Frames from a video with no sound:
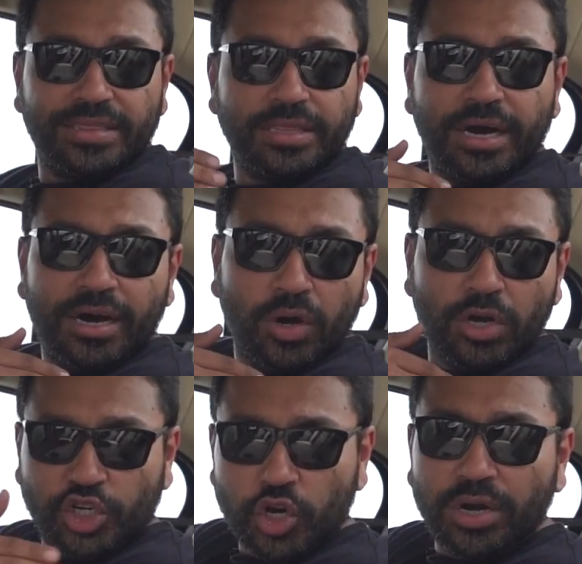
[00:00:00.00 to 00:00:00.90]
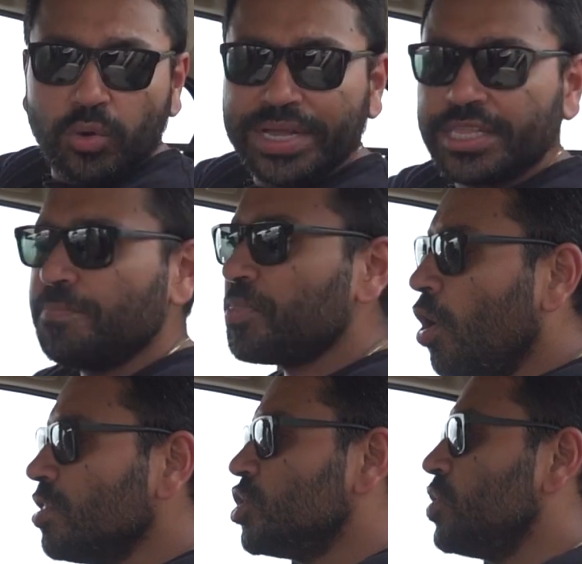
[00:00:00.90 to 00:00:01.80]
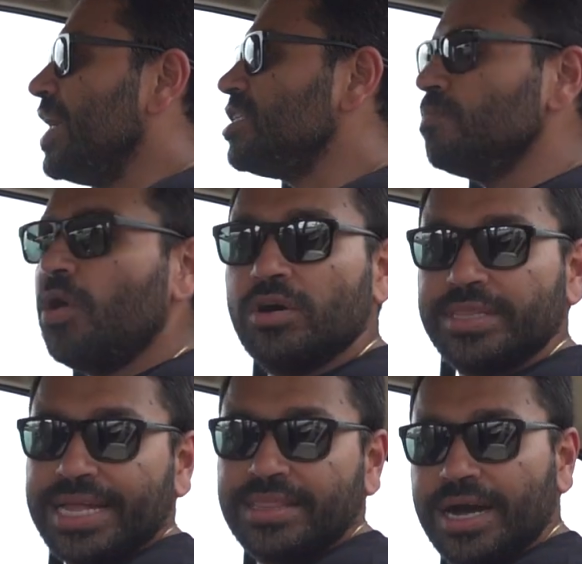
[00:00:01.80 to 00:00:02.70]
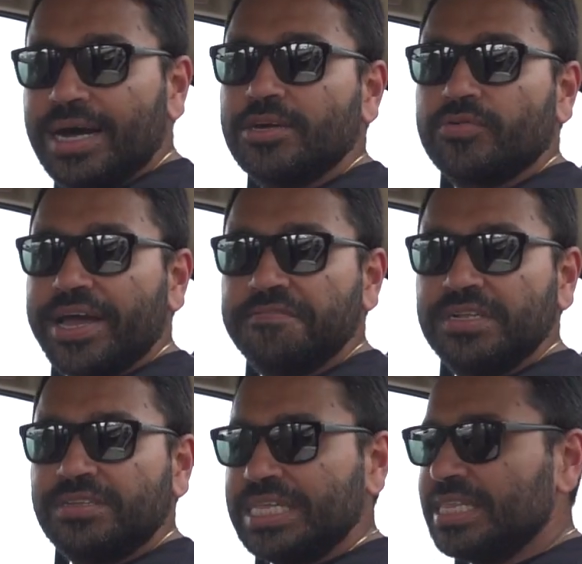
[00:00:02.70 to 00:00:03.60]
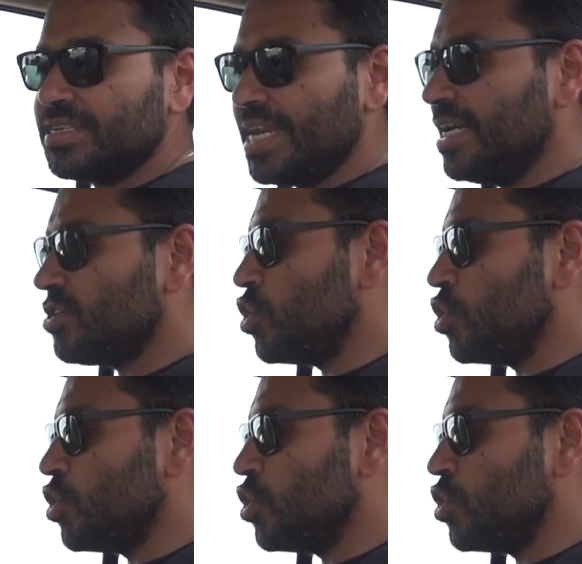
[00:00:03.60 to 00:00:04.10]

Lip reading: The shoulder width also is more than the other rivals in this class.